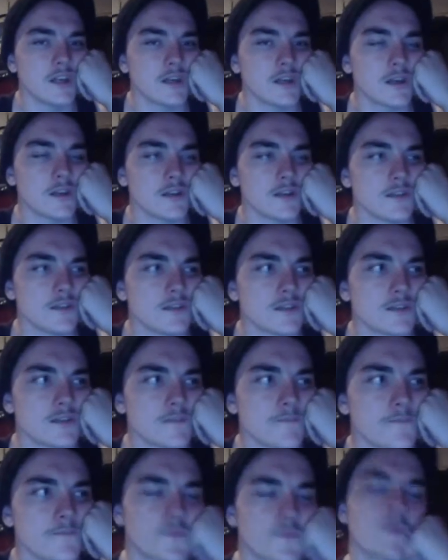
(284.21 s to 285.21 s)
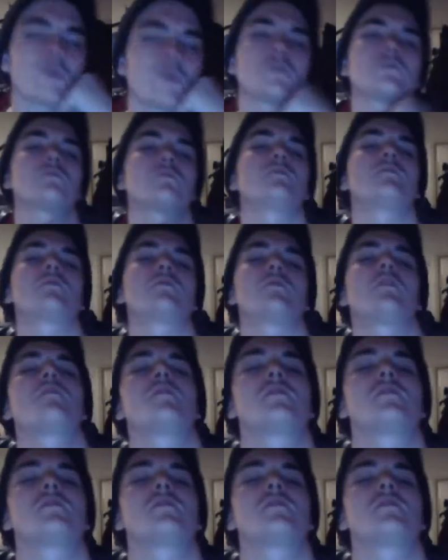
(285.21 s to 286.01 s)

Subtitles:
because sort of around the